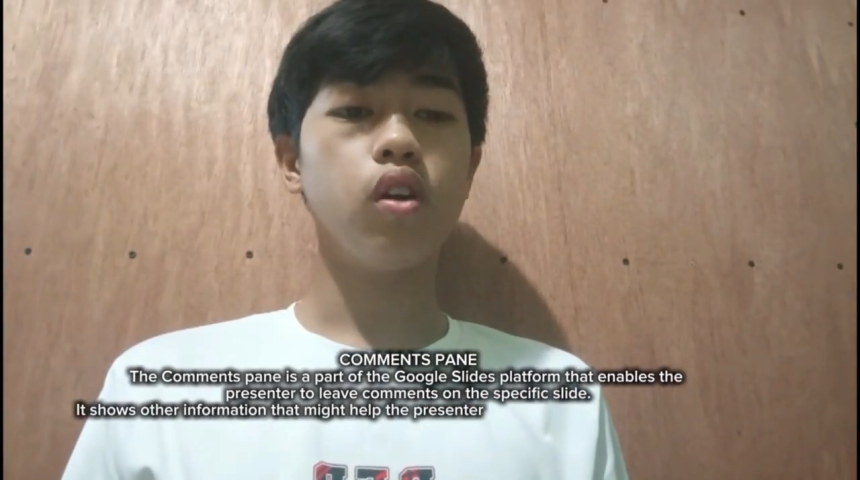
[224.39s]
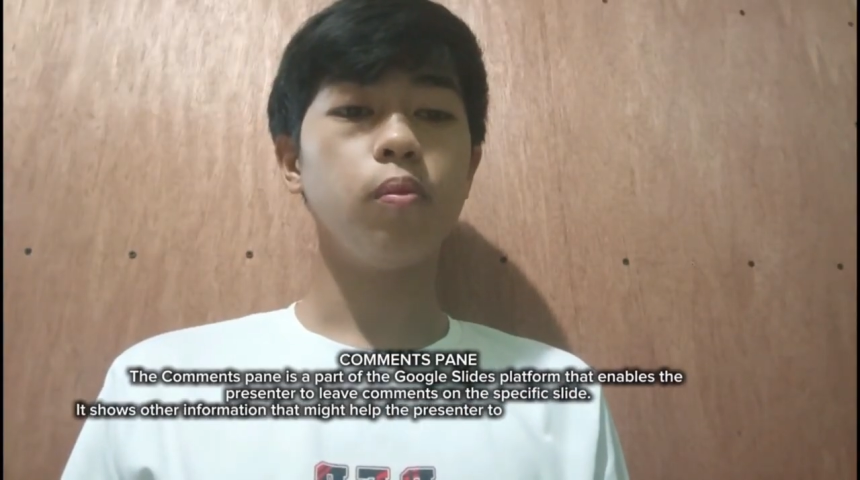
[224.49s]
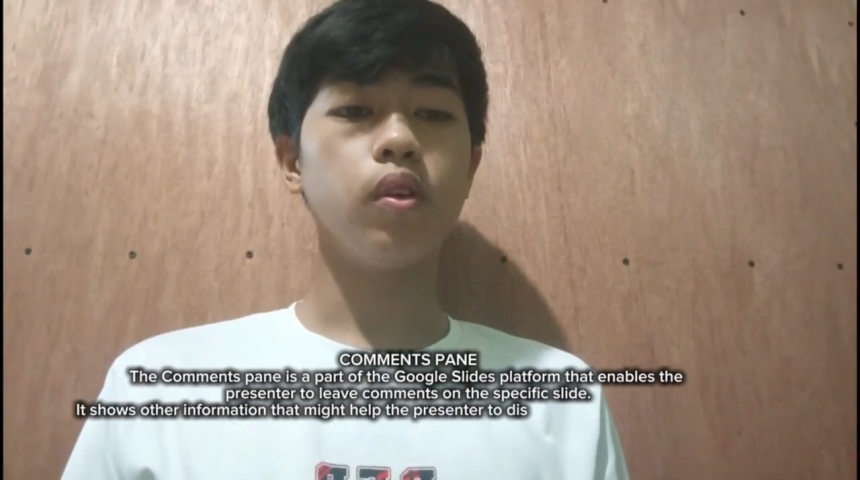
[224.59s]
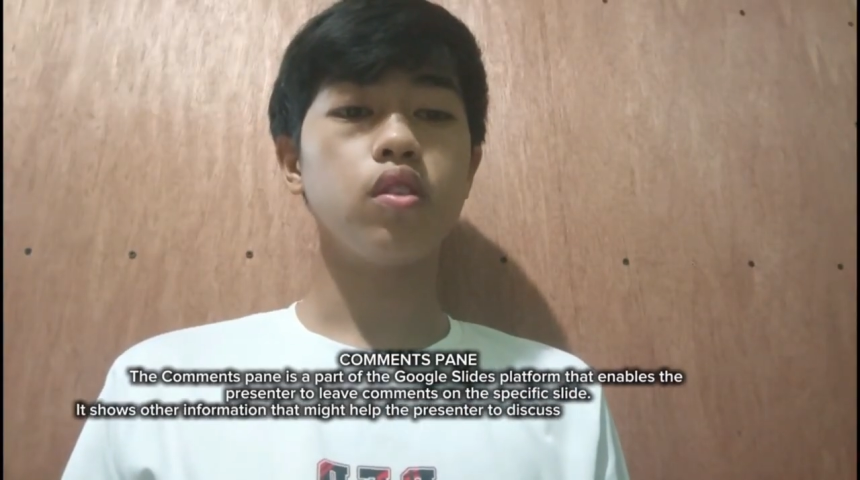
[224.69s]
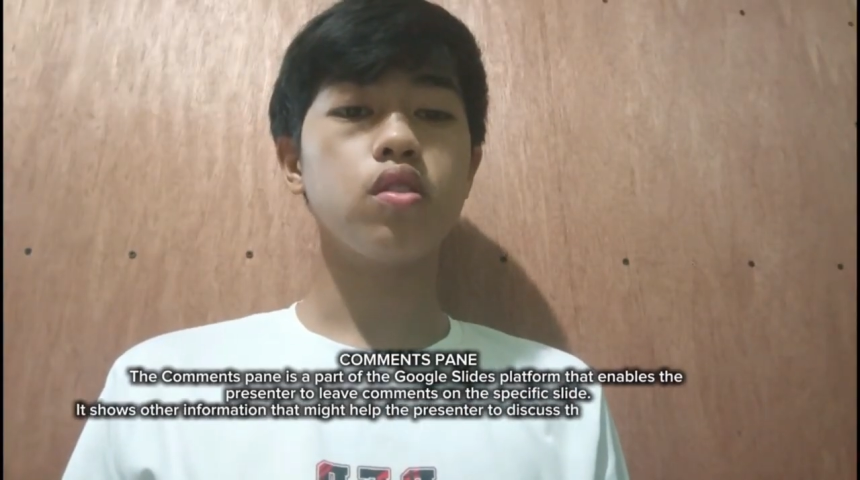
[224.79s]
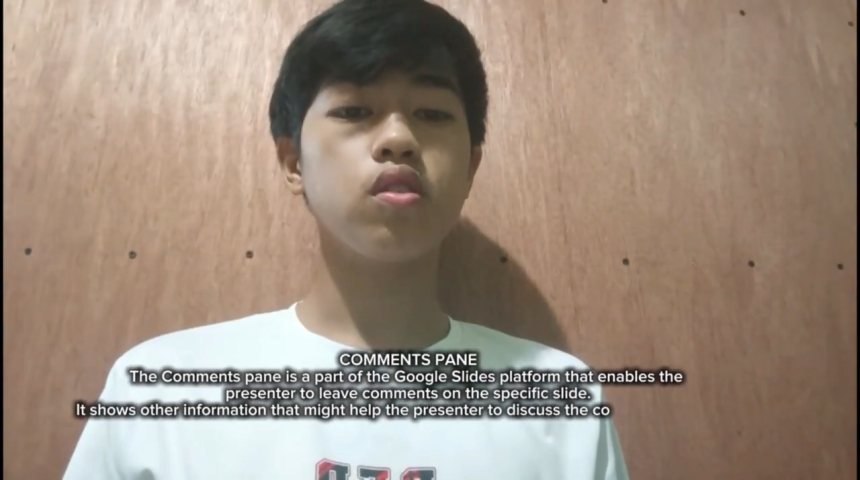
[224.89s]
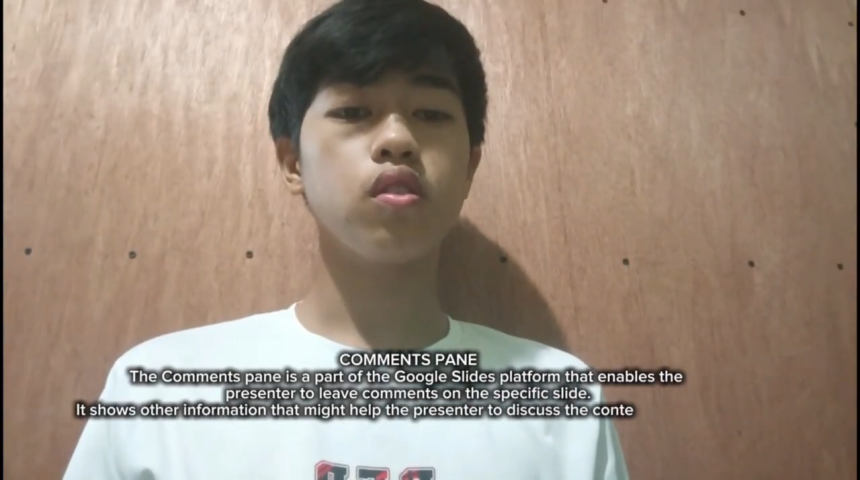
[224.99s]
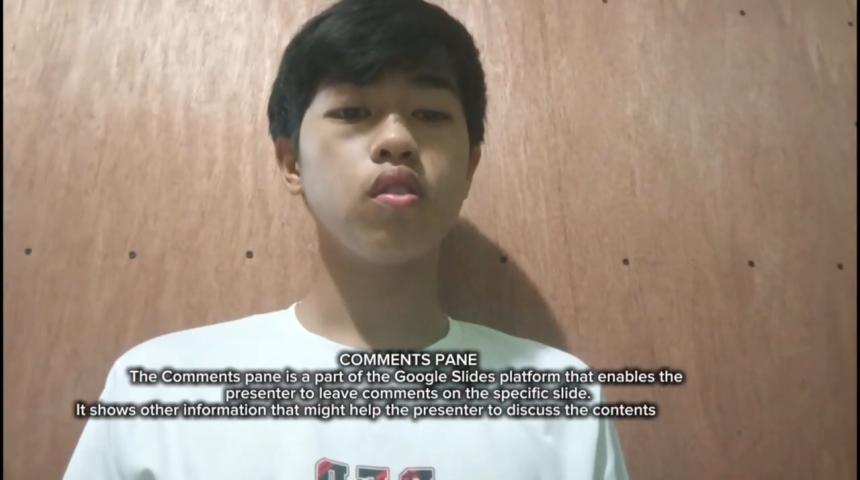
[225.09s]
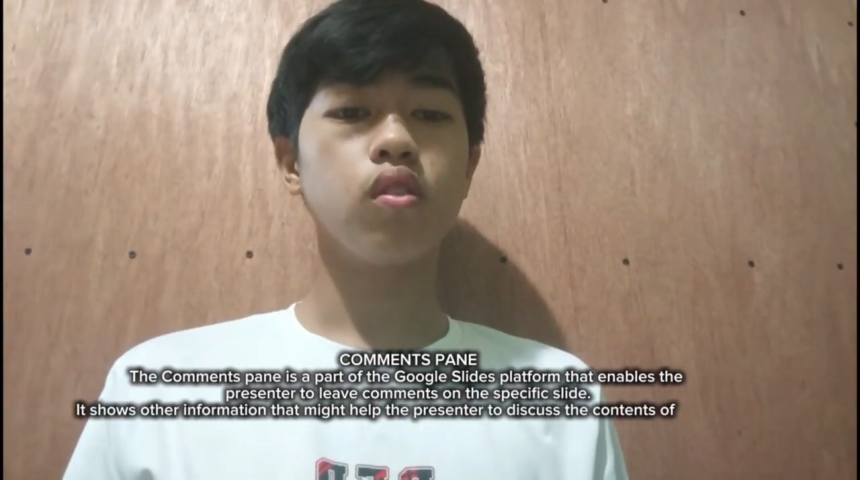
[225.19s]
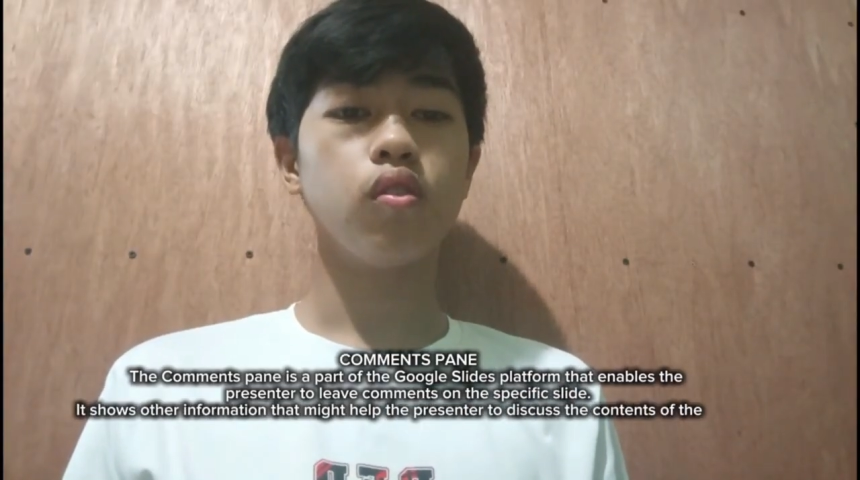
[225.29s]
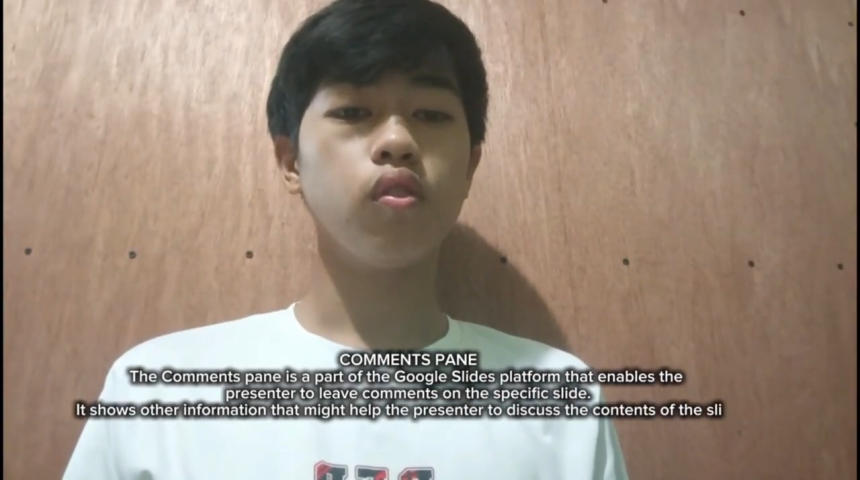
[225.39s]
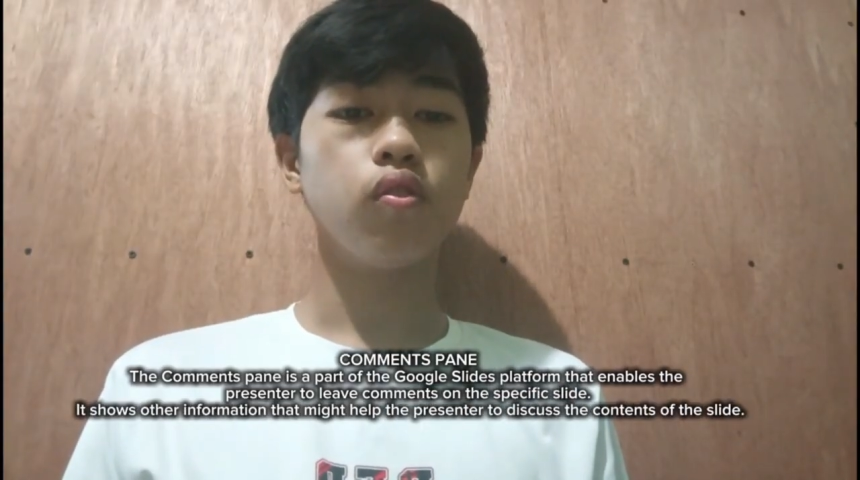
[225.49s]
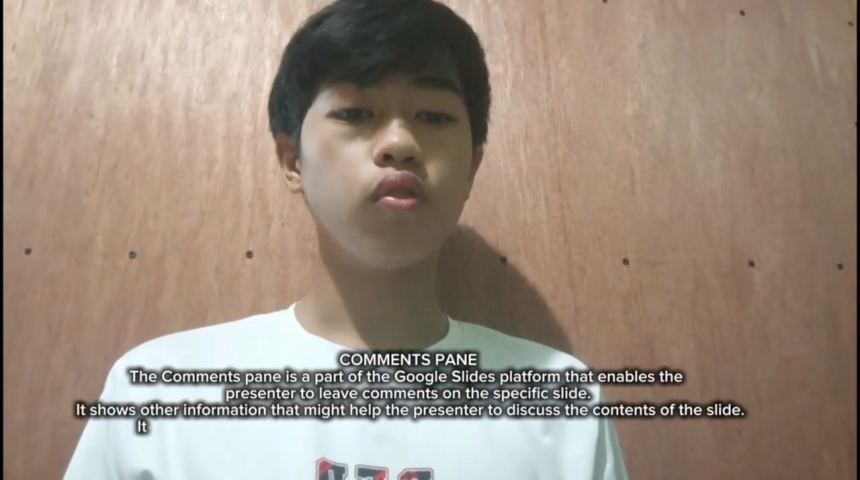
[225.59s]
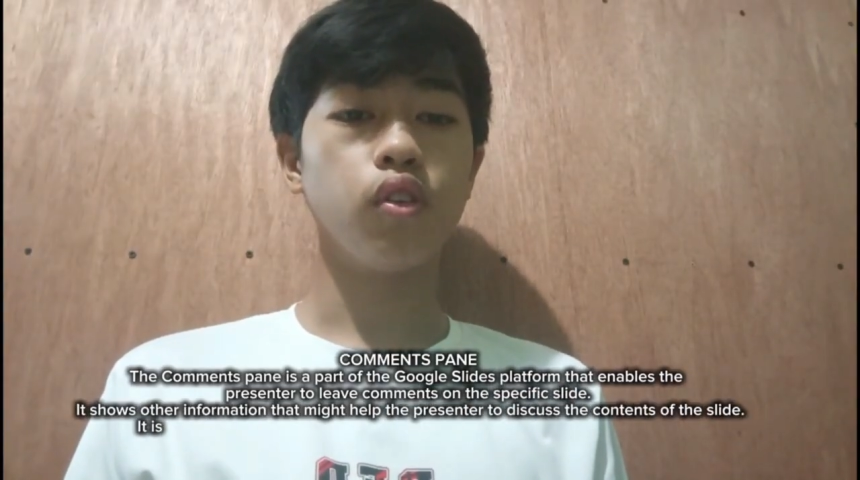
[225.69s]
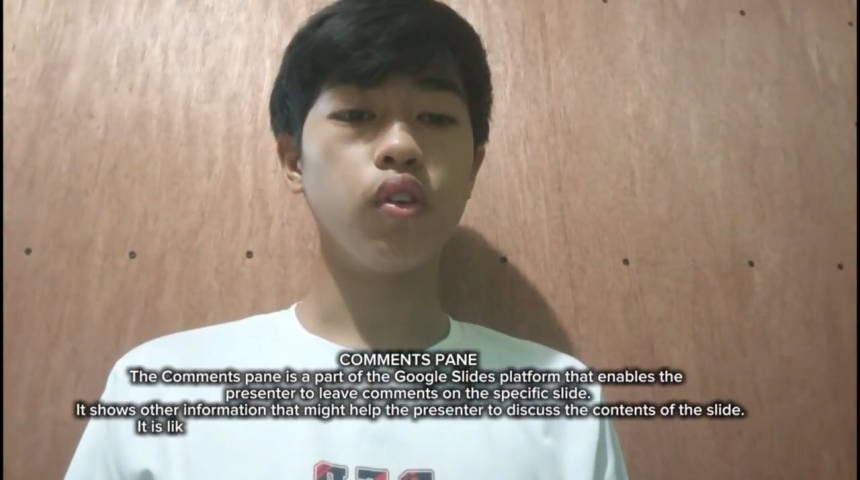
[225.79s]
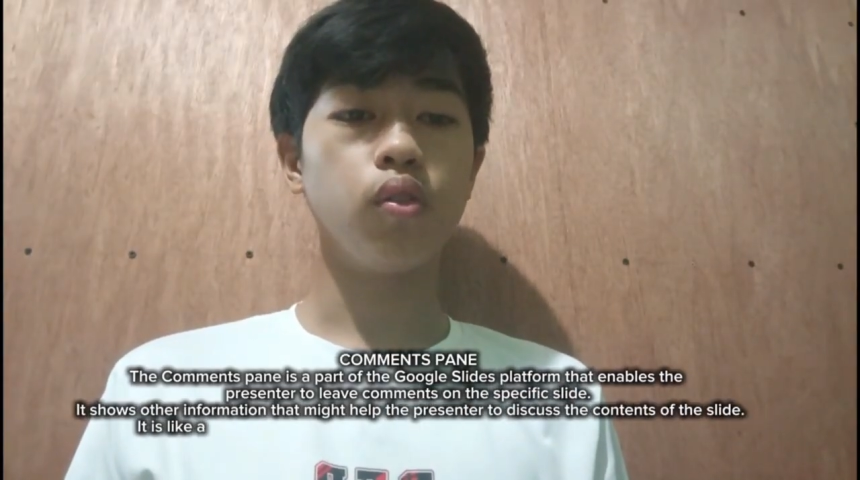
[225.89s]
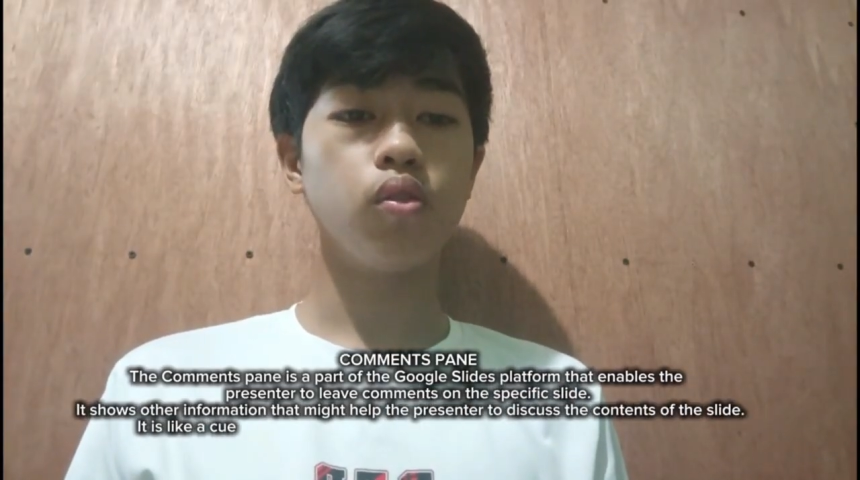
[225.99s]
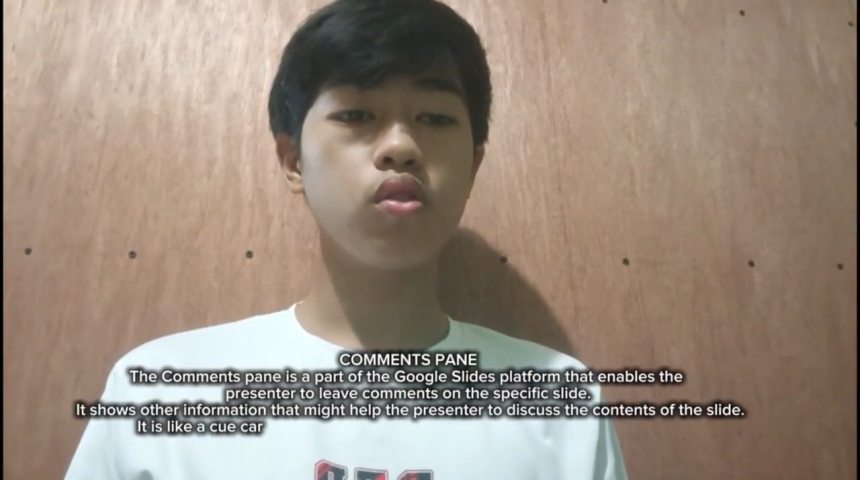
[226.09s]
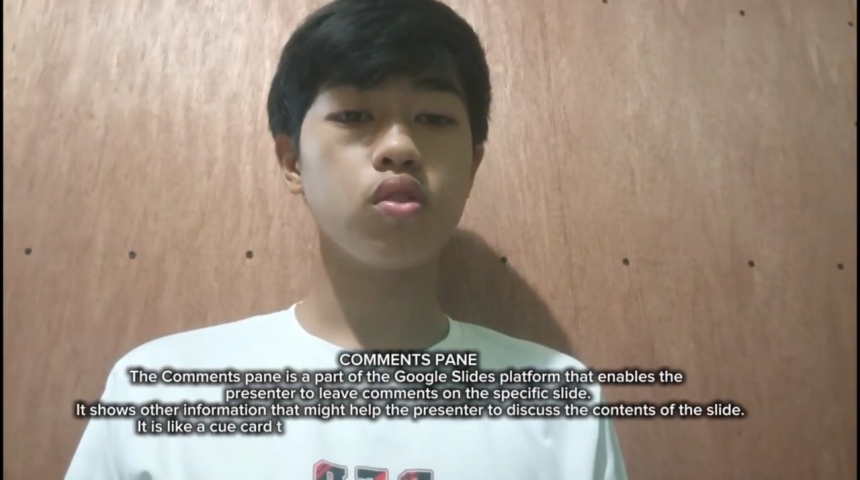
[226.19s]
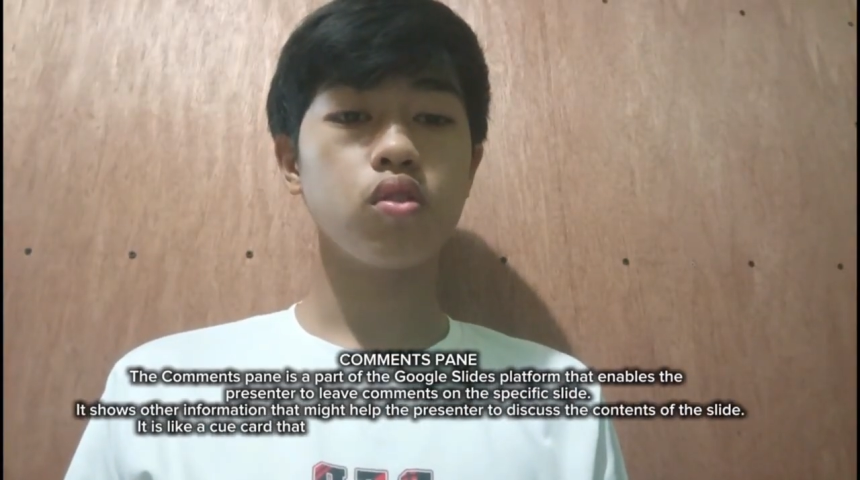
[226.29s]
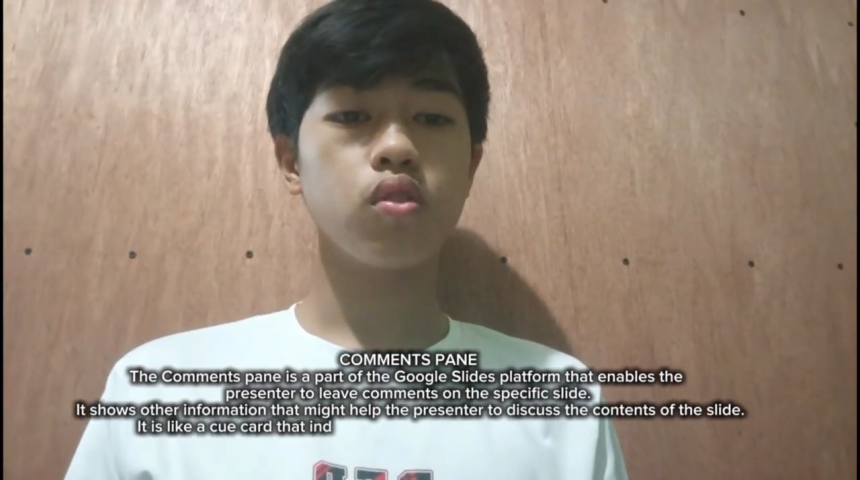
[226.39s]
comments for notes